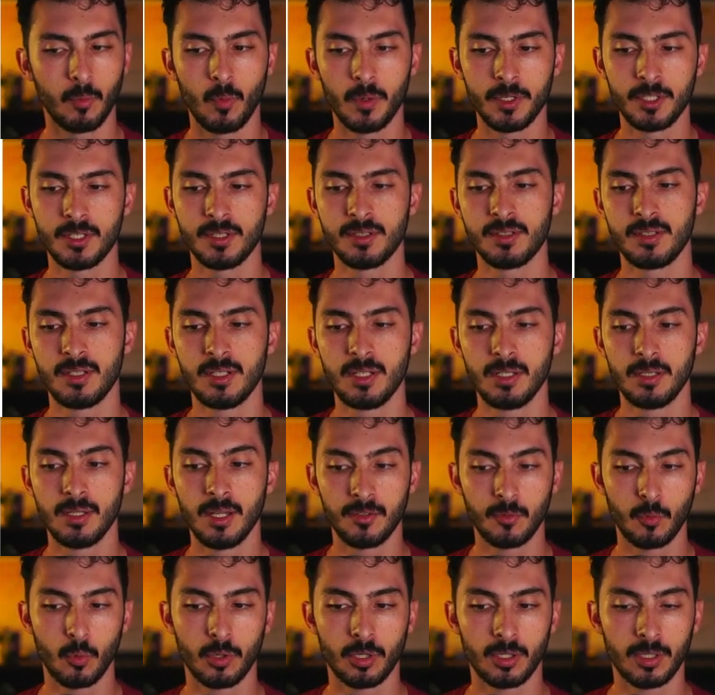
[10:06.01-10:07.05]
which is the
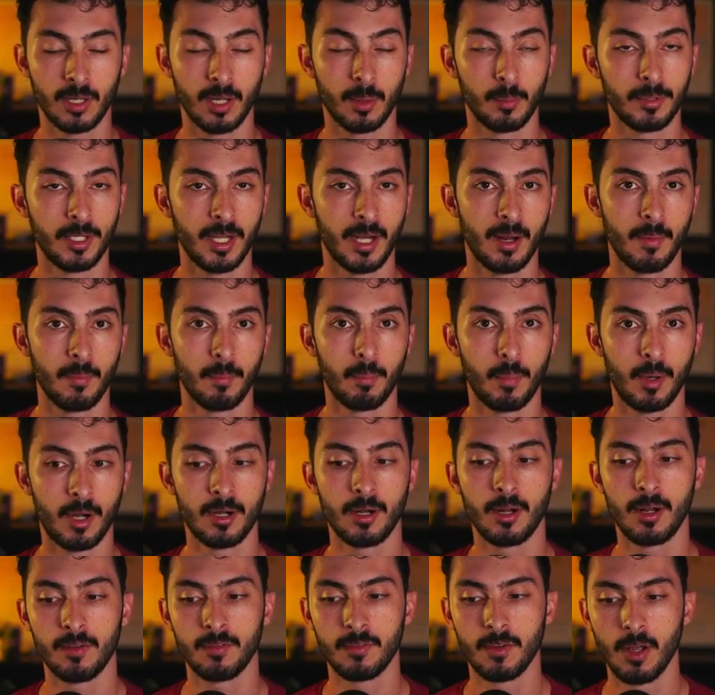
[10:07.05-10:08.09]
Discord club that I'm part
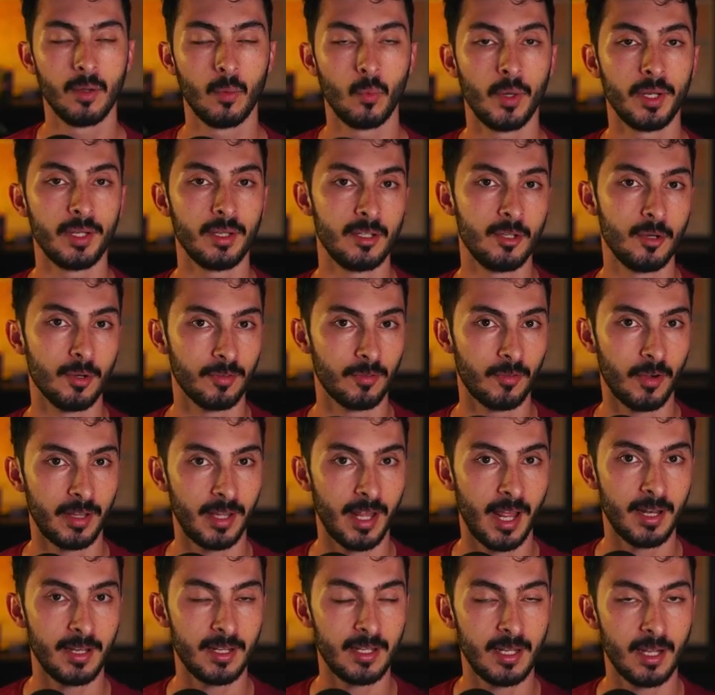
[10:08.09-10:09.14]
of with your friend
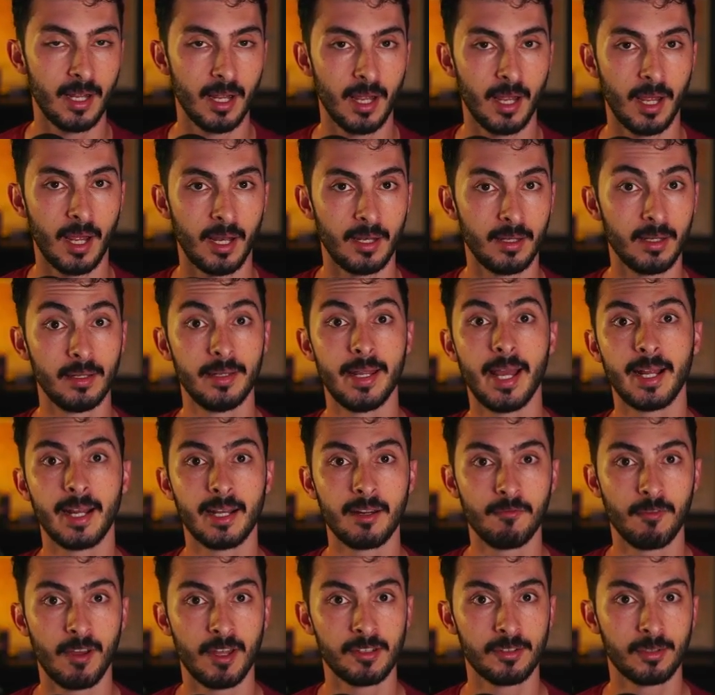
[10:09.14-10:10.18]
Andy and the Delegate
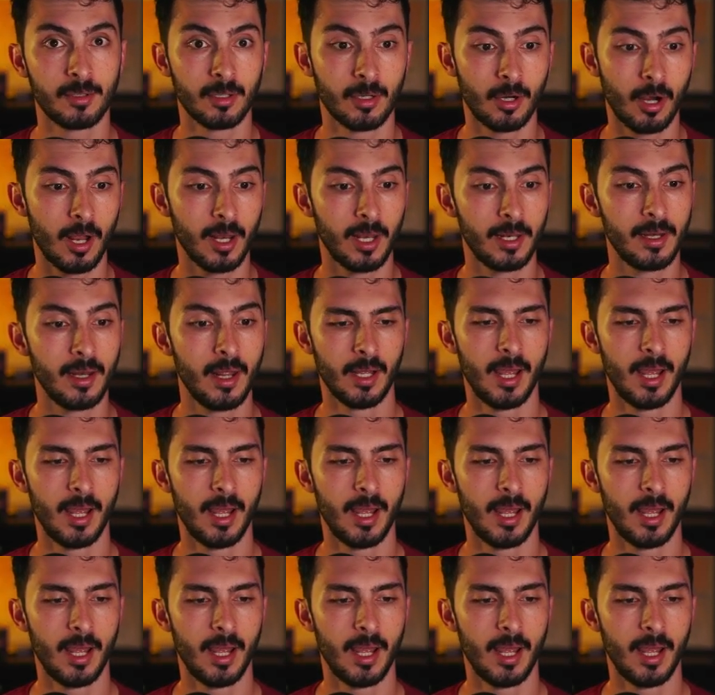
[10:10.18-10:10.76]
investor Colin.